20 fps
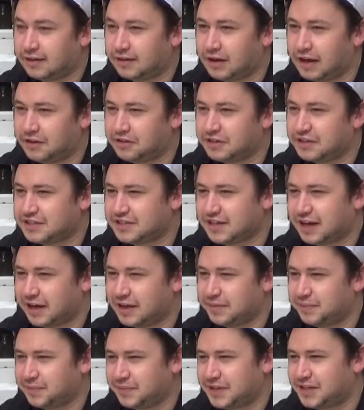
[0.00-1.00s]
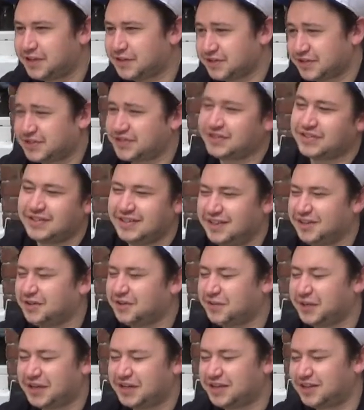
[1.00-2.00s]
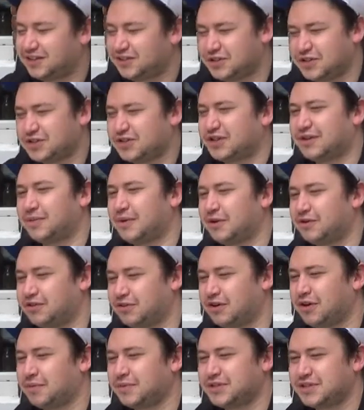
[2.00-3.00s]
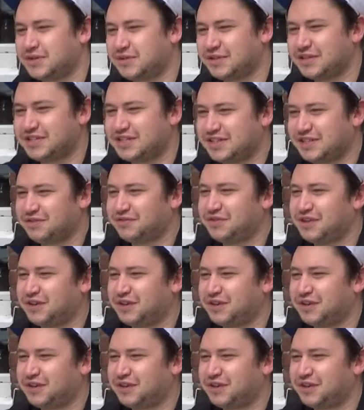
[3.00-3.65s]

at the time, because, when you just come out of drama school and stuff,